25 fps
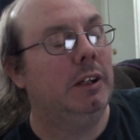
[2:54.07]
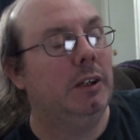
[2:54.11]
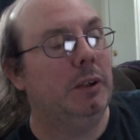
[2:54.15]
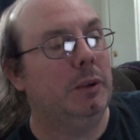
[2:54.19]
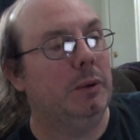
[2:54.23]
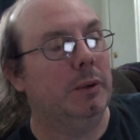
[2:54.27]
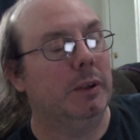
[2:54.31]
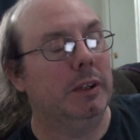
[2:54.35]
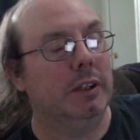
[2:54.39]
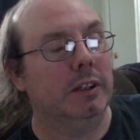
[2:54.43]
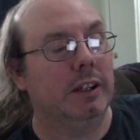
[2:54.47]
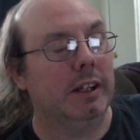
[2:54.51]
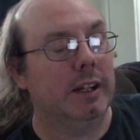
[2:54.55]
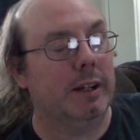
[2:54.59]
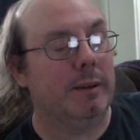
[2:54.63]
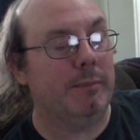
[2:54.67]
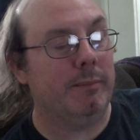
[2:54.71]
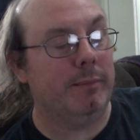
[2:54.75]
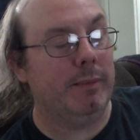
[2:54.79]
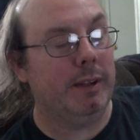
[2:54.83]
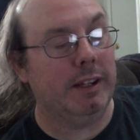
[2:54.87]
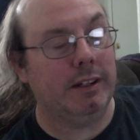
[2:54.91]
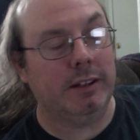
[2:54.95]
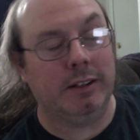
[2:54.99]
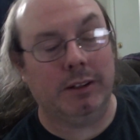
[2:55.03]
or like,
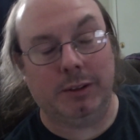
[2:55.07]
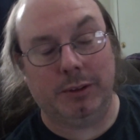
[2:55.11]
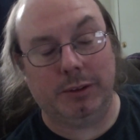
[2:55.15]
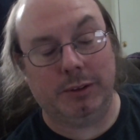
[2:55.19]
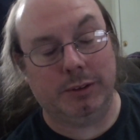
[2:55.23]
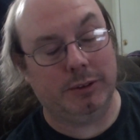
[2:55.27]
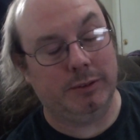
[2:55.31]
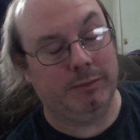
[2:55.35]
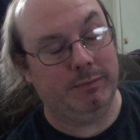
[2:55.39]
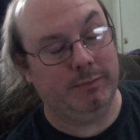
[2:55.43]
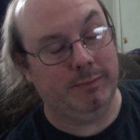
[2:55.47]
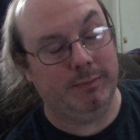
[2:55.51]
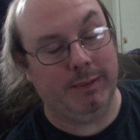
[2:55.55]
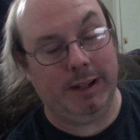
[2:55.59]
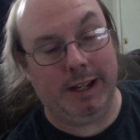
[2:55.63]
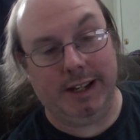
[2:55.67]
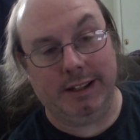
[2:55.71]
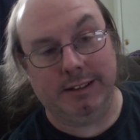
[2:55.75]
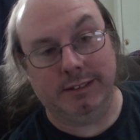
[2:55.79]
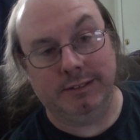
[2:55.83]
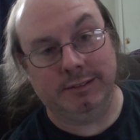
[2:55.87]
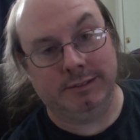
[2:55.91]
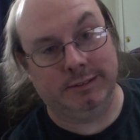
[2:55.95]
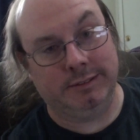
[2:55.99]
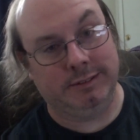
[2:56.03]
oh
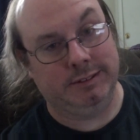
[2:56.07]
man,